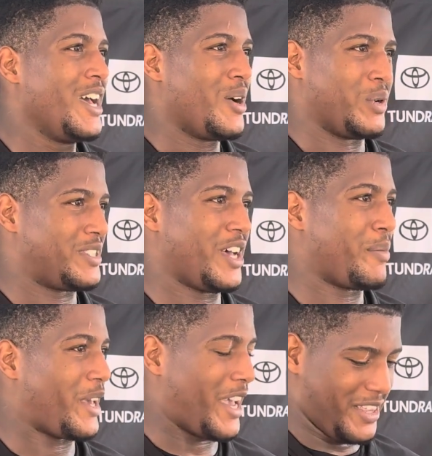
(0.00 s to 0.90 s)
would tell
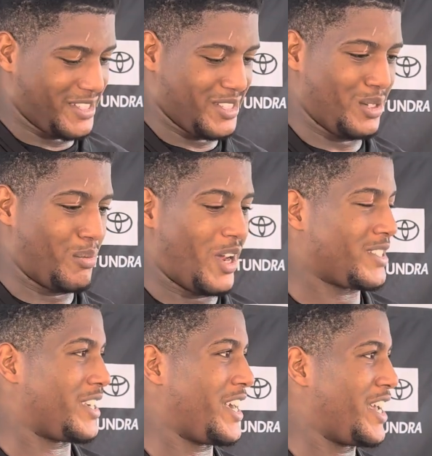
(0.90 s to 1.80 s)
me, hey, this is the
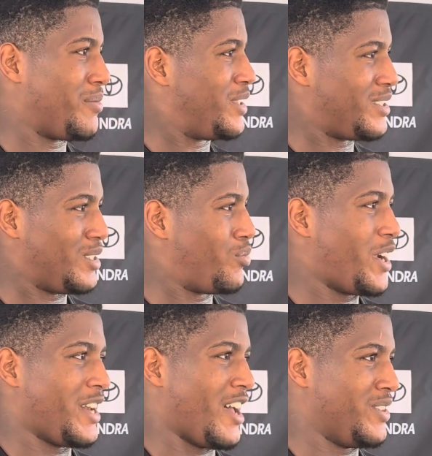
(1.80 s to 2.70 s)
Nebraska game, this is the
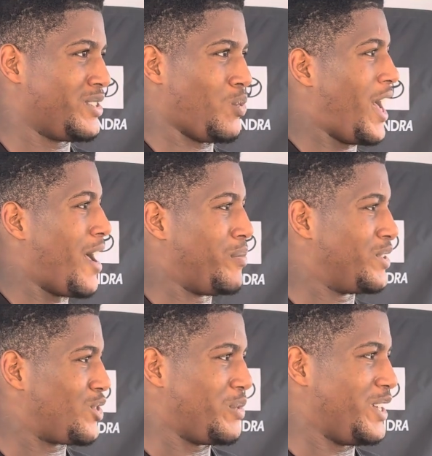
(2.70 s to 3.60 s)
breakdown, this is what happened
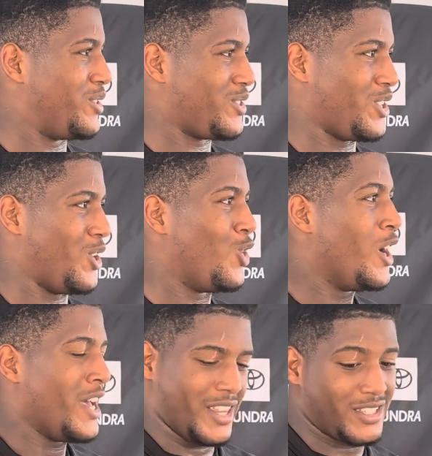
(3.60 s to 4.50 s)
so many years ago,
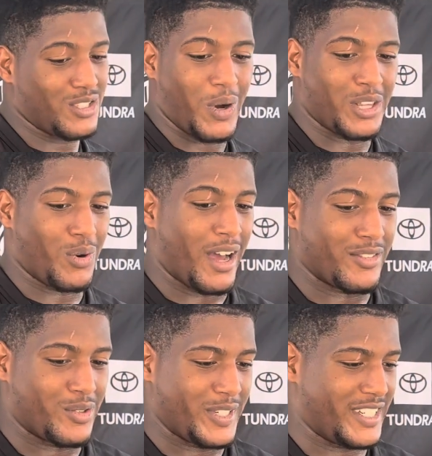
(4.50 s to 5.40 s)
this is why the
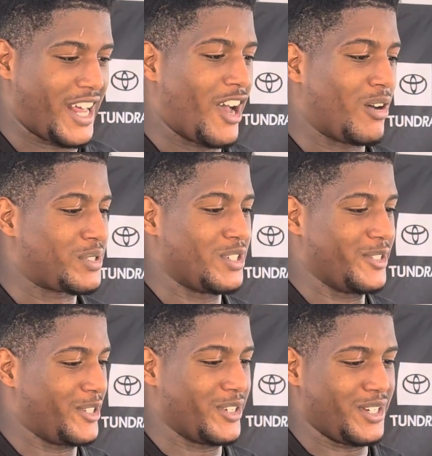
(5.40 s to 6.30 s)
rivalry, and now I'm still
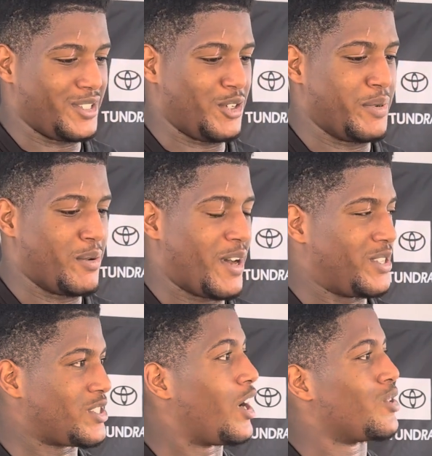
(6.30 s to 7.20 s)
learning a little bit about
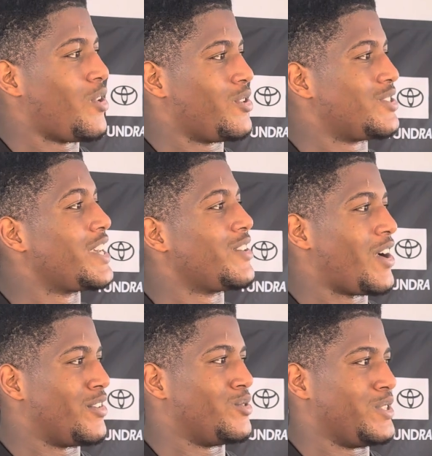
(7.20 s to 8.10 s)
this Colorado State
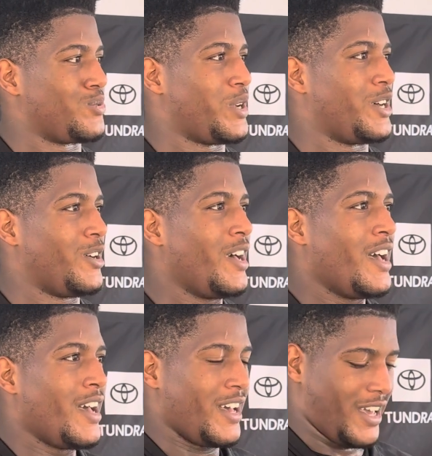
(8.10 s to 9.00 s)
rivalry as well.
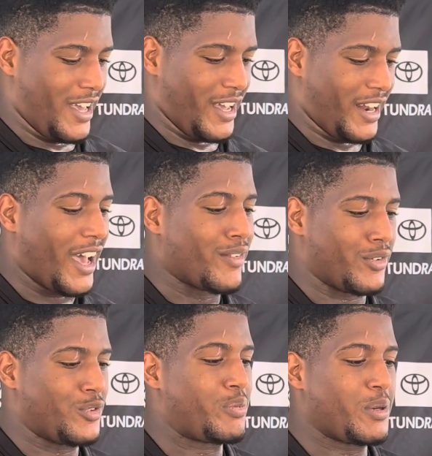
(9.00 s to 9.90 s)
And I have a
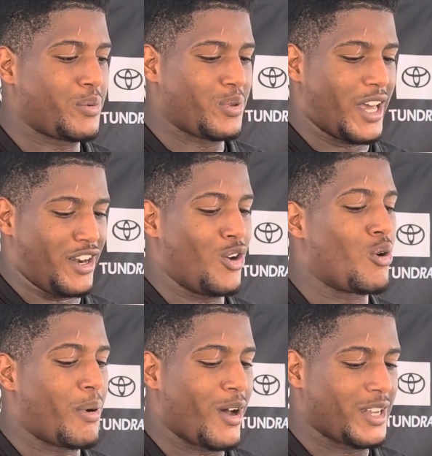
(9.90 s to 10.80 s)
few people that know
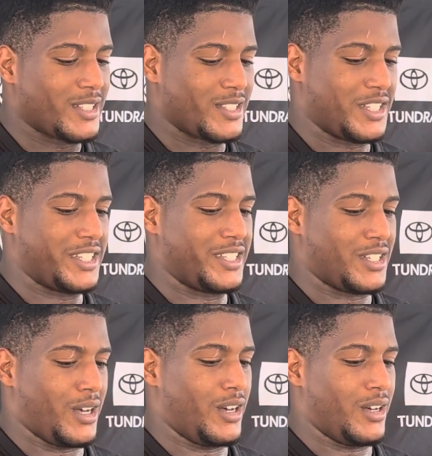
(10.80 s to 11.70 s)
about it, such as
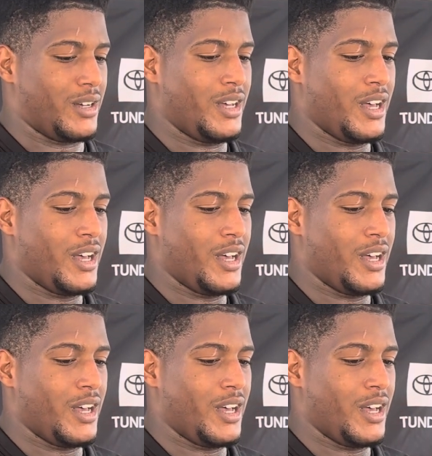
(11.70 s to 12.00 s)
a